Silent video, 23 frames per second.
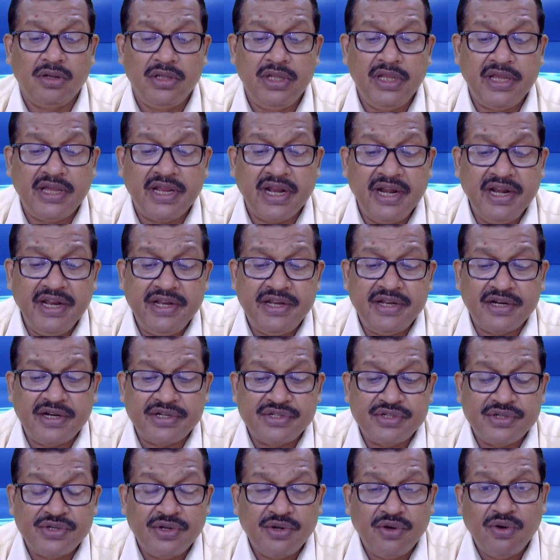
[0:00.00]
the
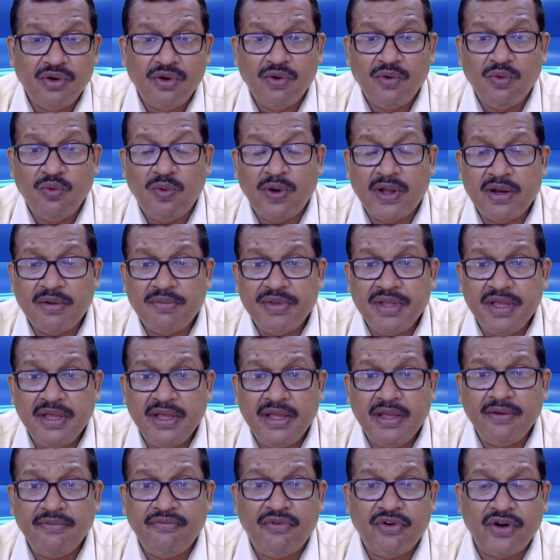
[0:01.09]
creditors, one of
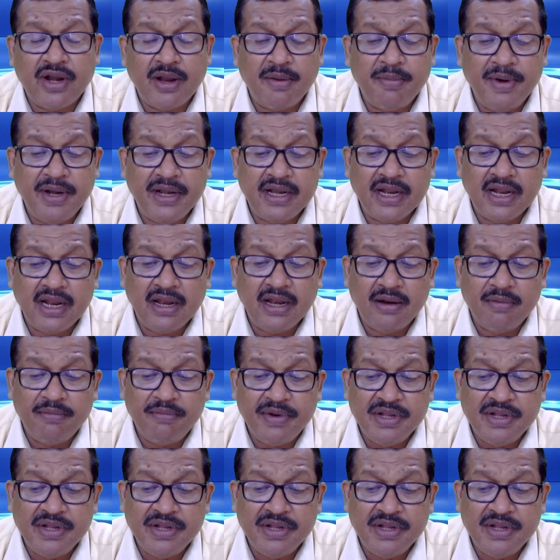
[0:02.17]
the fundamental